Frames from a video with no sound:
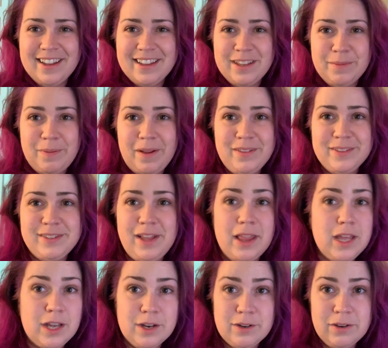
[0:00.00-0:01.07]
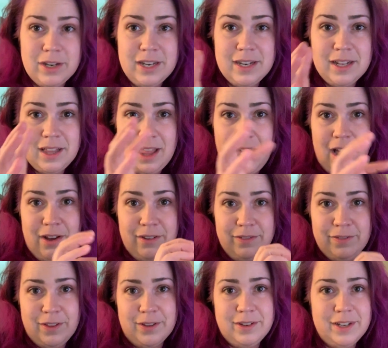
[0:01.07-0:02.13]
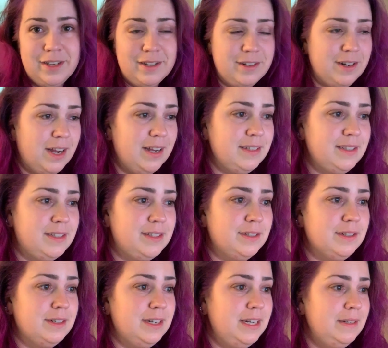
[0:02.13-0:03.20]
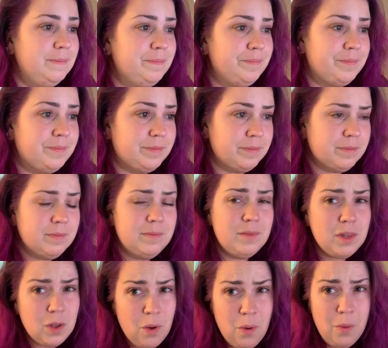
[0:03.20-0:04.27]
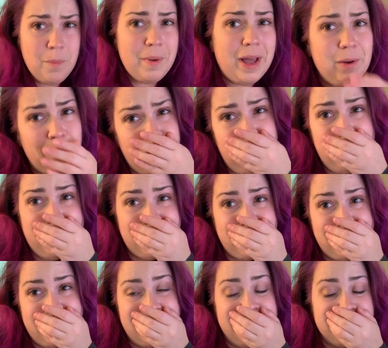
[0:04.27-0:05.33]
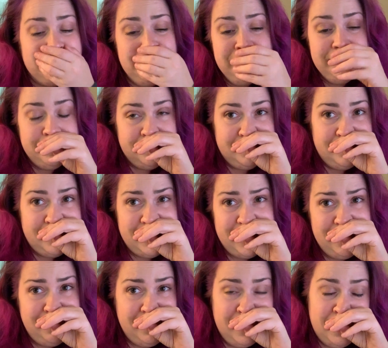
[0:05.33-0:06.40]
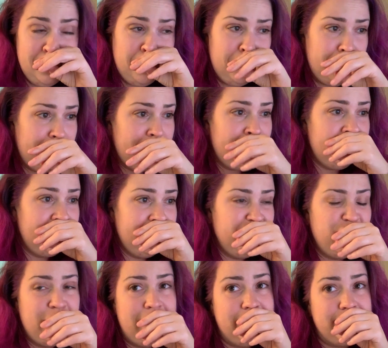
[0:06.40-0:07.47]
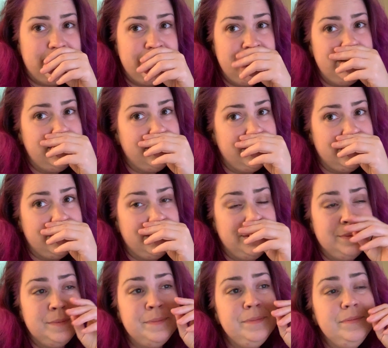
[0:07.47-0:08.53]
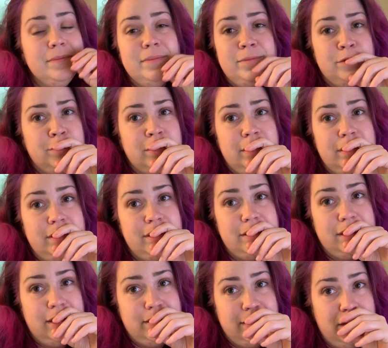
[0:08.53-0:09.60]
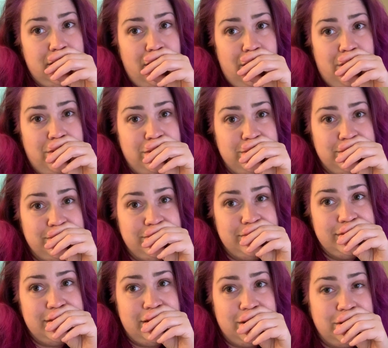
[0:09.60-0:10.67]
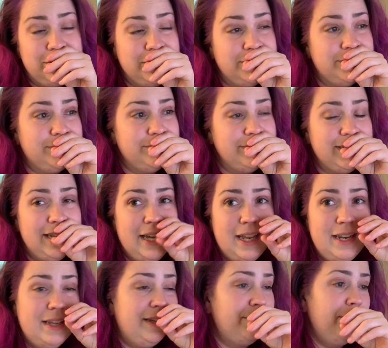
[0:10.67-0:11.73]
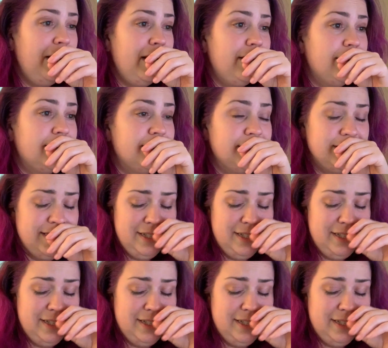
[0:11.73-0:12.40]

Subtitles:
You probably saw like a green cloud floating across the screen. Oh my word. She's really old, and she just lets it go. So you gotta admire her.